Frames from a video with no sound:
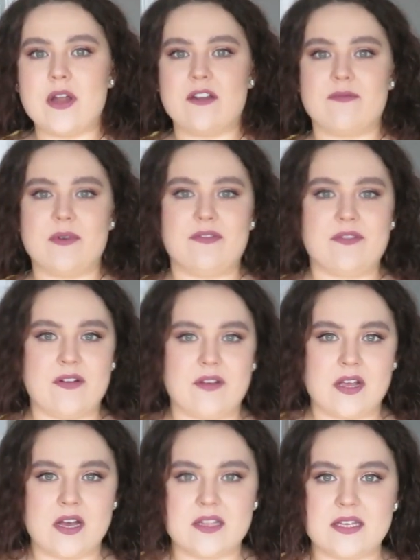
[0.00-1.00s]
One of my
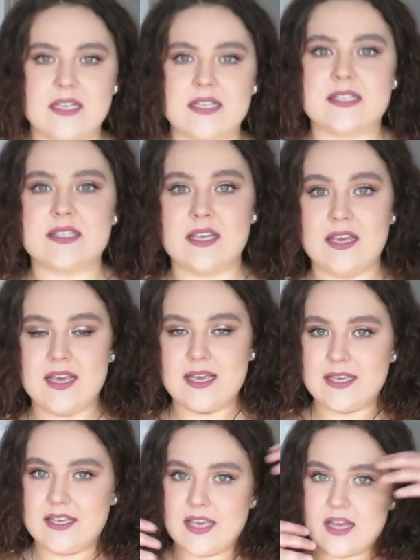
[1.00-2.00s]
favorite colors.
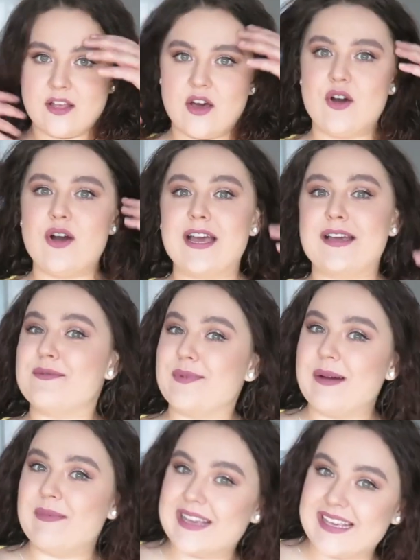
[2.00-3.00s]
Yellow. I can
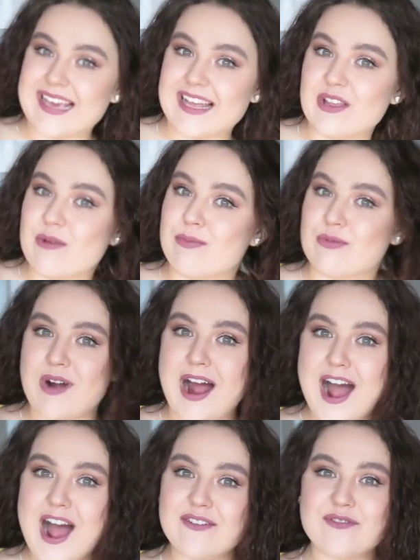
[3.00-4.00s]
wear my yellow
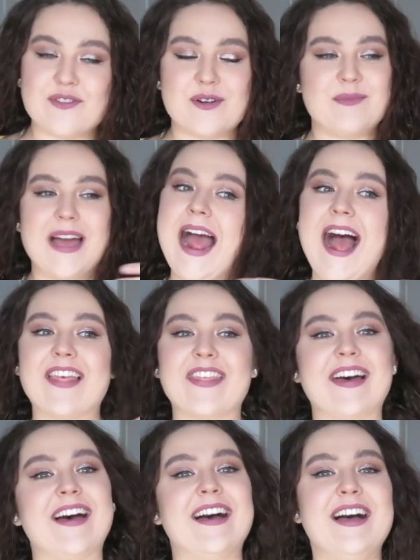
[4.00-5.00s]
bra for my
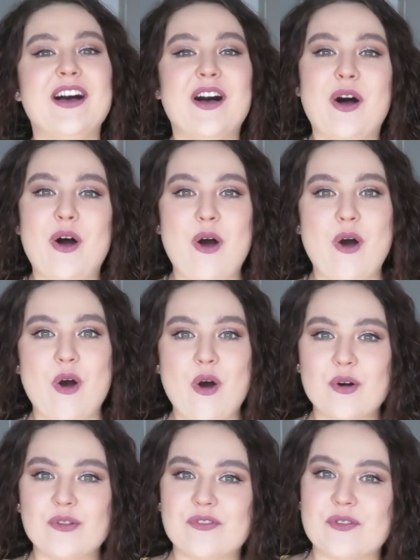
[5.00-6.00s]
other
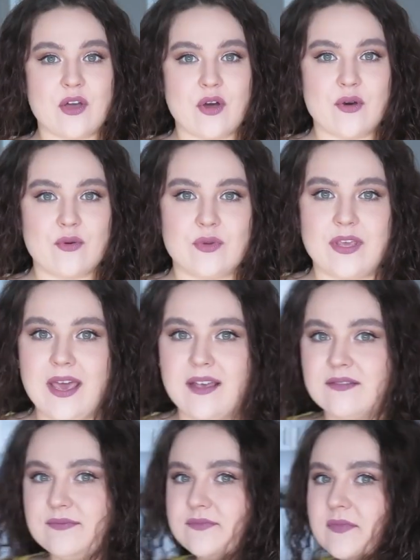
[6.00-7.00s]
haul. So
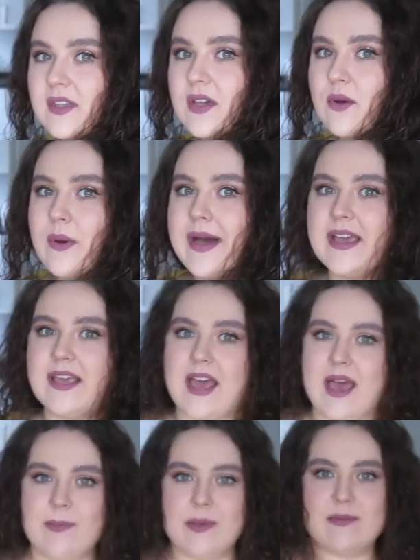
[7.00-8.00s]
yeah, quite
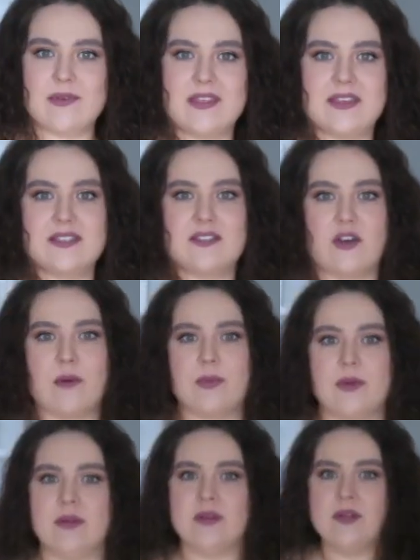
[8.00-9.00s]
happy with this
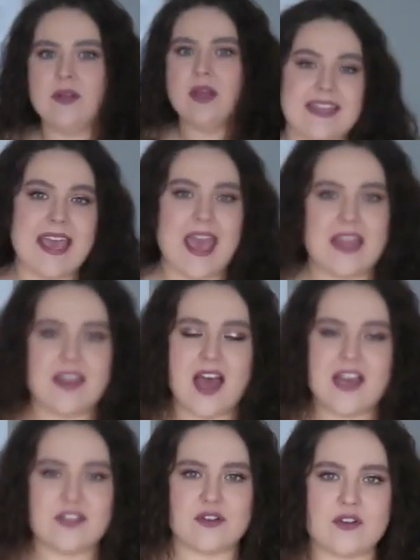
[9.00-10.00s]
top. And again,
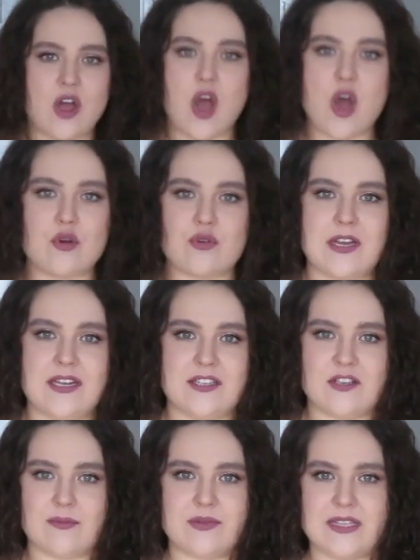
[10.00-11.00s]
I don't own any
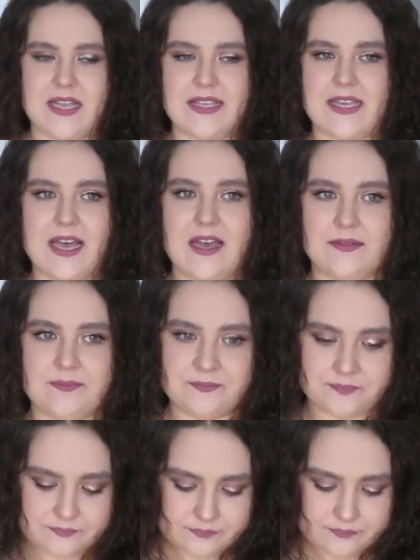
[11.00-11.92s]
tops like that.